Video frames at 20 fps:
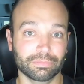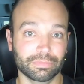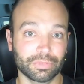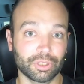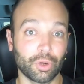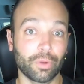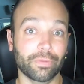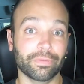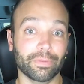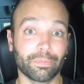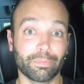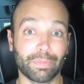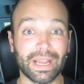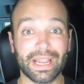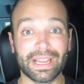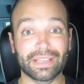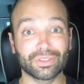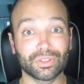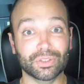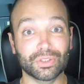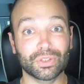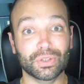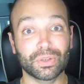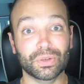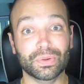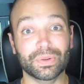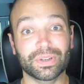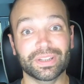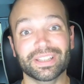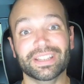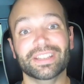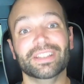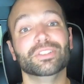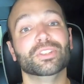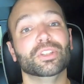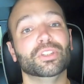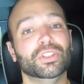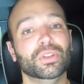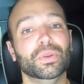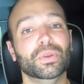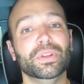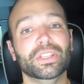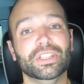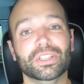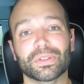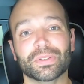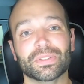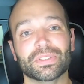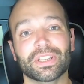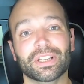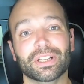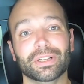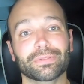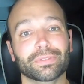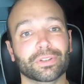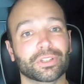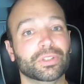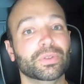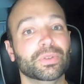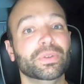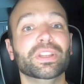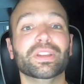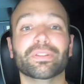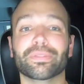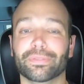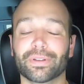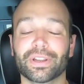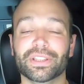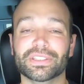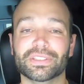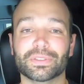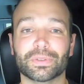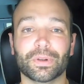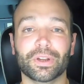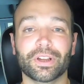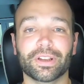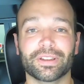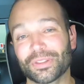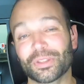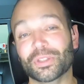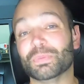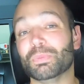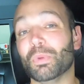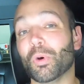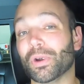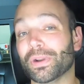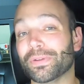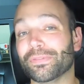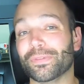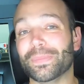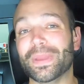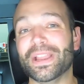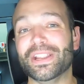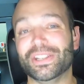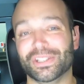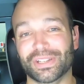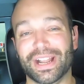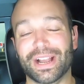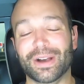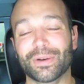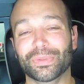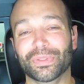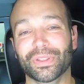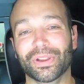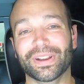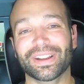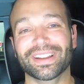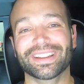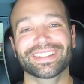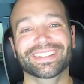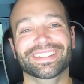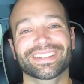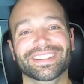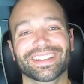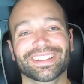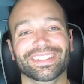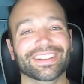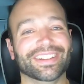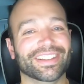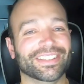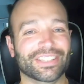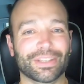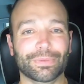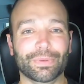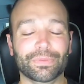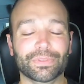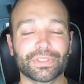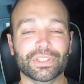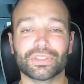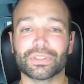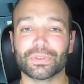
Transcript: go from buying the tune to tuning yourself or to tuning a friend's truck, there's more information out there. And like I said, we've just